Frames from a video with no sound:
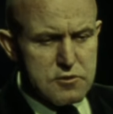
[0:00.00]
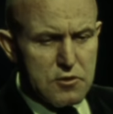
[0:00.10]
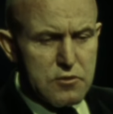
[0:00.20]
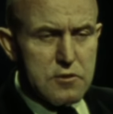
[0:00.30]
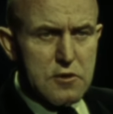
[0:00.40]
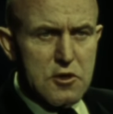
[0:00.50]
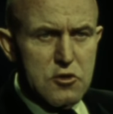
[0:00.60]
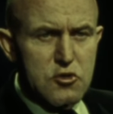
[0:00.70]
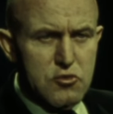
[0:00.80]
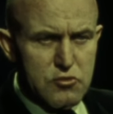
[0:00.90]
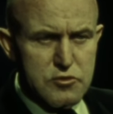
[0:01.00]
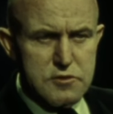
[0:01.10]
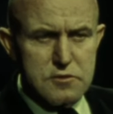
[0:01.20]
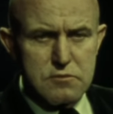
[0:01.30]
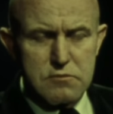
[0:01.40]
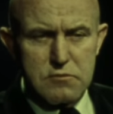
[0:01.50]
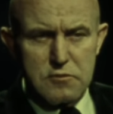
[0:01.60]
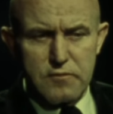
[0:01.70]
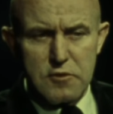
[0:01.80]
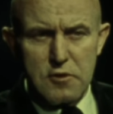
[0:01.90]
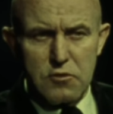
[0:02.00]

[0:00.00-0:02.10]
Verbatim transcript: so that it can use the very